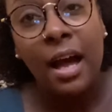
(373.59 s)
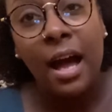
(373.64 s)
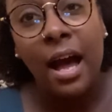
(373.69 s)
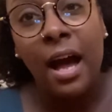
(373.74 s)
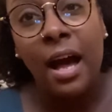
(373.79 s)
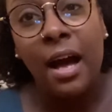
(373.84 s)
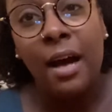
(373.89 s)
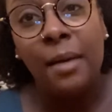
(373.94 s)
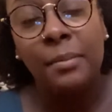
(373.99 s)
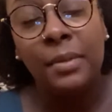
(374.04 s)

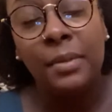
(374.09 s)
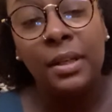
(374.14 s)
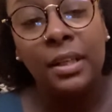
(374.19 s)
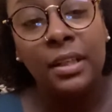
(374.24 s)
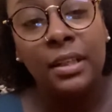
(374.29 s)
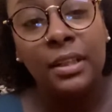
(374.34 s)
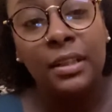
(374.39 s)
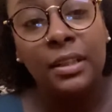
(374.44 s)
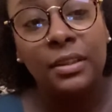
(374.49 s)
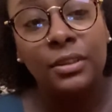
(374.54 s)
I'm
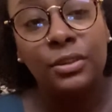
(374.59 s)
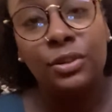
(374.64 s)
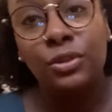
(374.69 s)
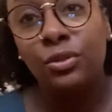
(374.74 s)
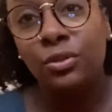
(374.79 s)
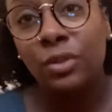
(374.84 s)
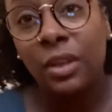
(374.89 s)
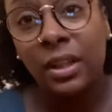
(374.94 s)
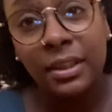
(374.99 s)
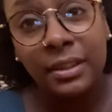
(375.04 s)

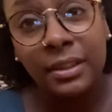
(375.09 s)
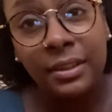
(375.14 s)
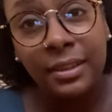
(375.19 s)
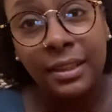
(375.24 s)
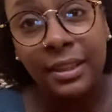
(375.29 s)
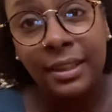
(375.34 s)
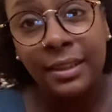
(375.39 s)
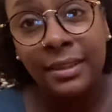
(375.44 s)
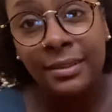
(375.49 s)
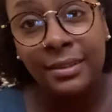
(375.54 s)

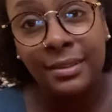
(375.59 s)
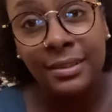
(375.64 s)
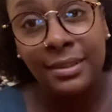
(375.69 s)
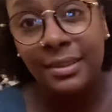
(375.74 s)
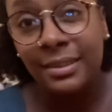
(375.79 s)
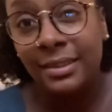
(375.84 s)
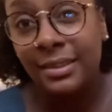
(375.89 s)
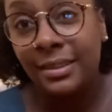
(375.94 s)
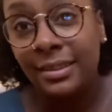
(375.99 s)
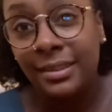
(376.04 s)
struggling
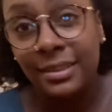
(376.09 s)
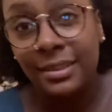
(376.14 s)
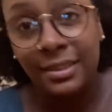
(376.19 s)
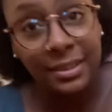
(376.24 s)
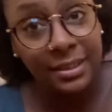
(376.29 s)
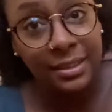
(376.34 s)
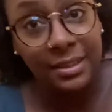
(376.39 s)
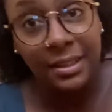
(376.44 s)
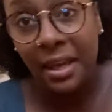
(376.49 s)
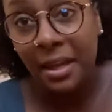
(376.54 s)
to
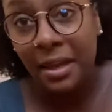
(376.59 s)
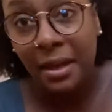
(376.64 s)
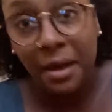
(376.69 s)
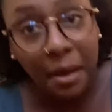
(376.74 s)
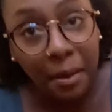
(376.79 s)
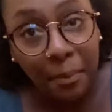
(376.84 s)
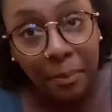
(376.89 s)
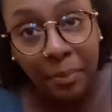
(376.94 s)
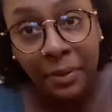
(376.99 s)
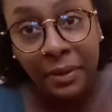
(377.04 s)
stay
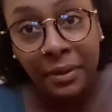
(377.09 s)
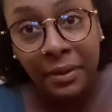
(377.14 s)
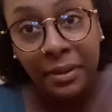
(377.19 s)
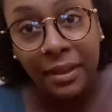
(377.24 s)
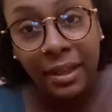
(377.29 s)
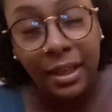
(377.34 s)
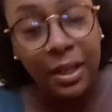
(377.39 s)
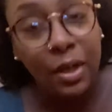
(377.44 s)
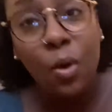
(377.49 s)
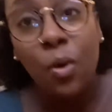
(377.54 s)
up
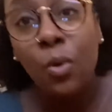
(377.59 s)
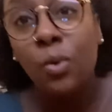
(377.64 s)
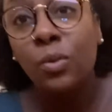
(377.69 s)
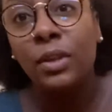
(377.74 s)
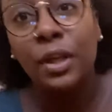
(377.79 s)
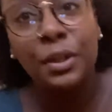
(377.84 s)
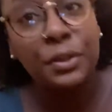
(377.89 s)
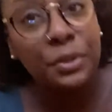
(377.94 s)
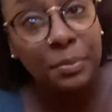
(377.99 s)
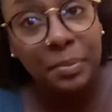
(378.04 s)
and hold
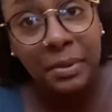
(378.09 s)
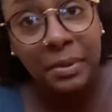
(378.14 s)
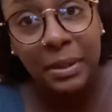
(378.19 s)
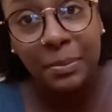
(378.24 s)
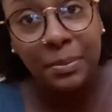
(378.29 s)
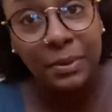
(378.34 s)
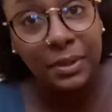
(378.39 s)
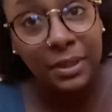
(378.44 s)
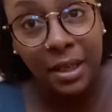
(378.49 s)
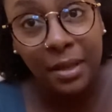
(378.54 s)
other
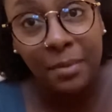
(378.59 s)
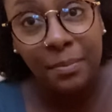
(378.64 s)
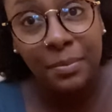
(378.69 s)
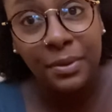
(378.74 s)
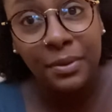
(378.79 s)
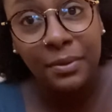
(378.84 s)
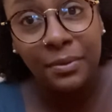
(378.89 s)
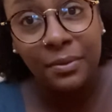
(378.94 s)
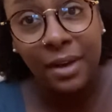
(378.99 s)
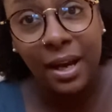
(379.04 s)
people up,
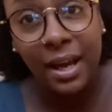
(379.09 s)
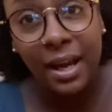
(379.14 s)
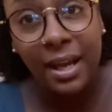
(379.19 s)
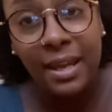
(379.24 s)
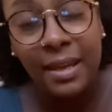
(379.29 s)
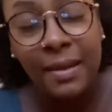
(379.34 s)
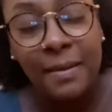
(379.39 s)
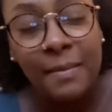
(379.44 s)
right?